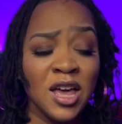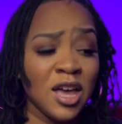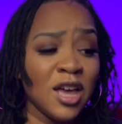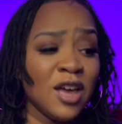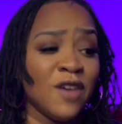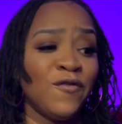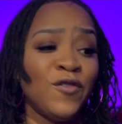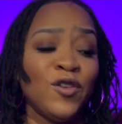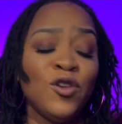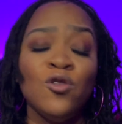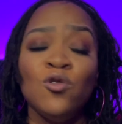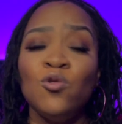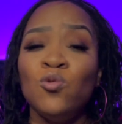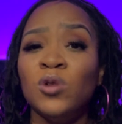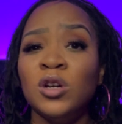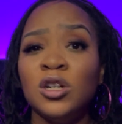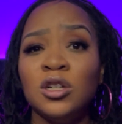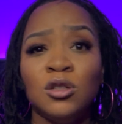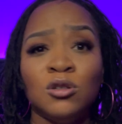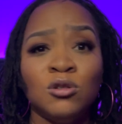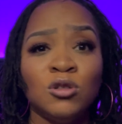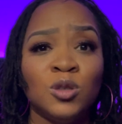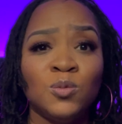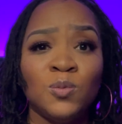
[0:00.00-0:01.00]
if you wanna
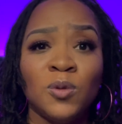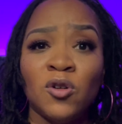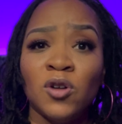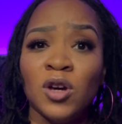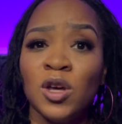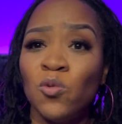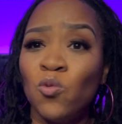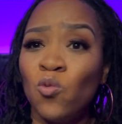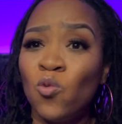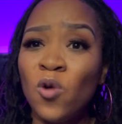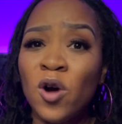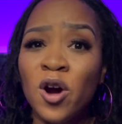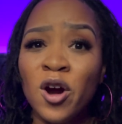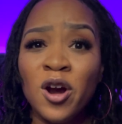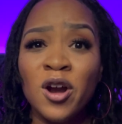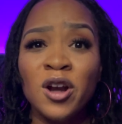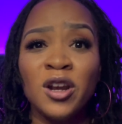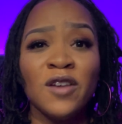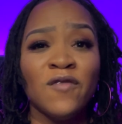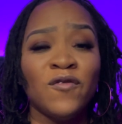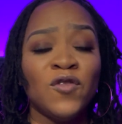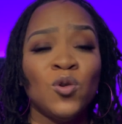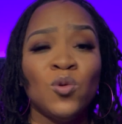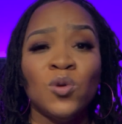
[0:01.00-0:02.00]
do spoken word,
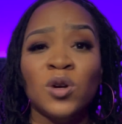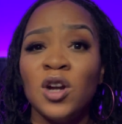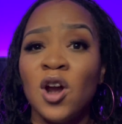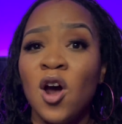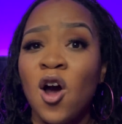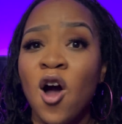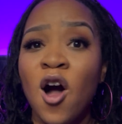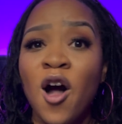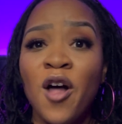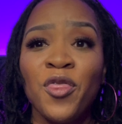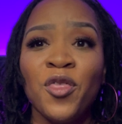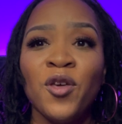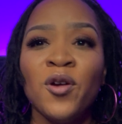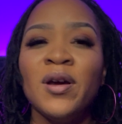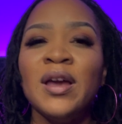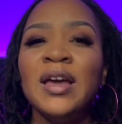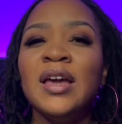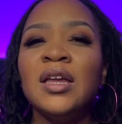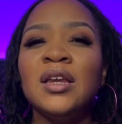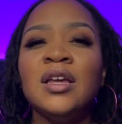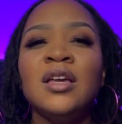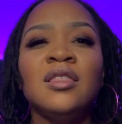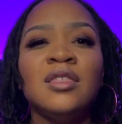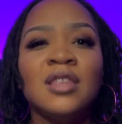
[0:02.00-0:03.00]
if you're an author,
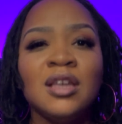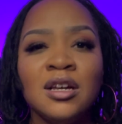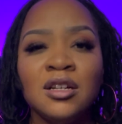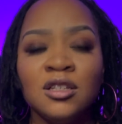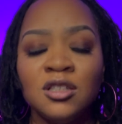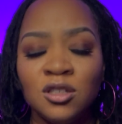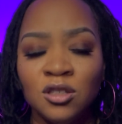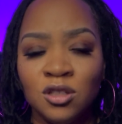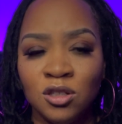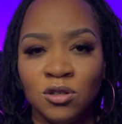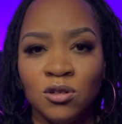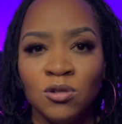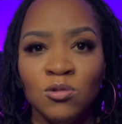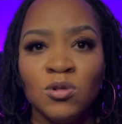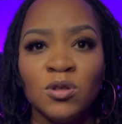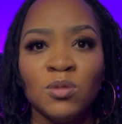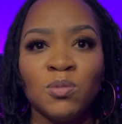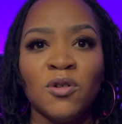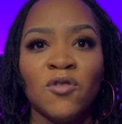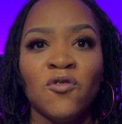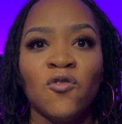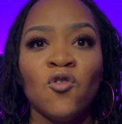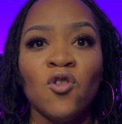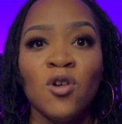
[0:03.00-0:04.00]
anything to do with
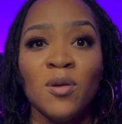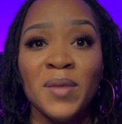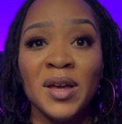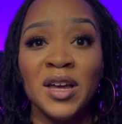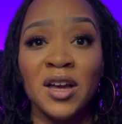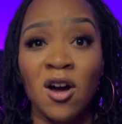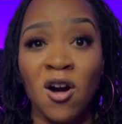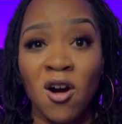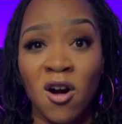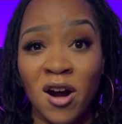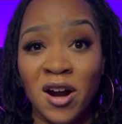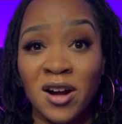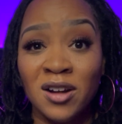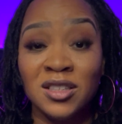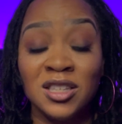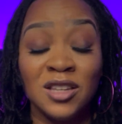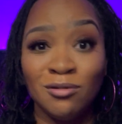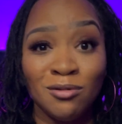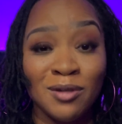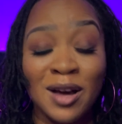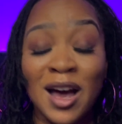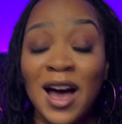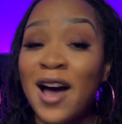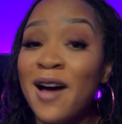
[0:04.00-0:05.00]
performing arts,
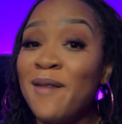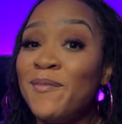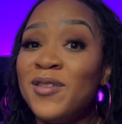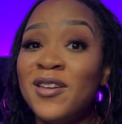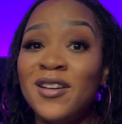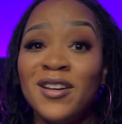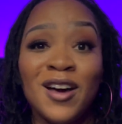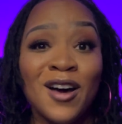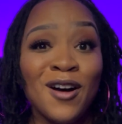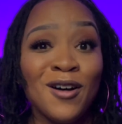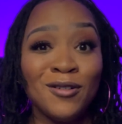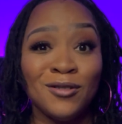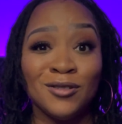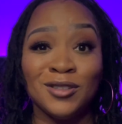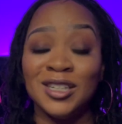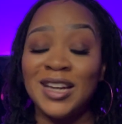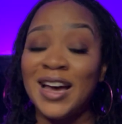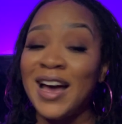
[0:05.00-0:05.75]
I'm your coach.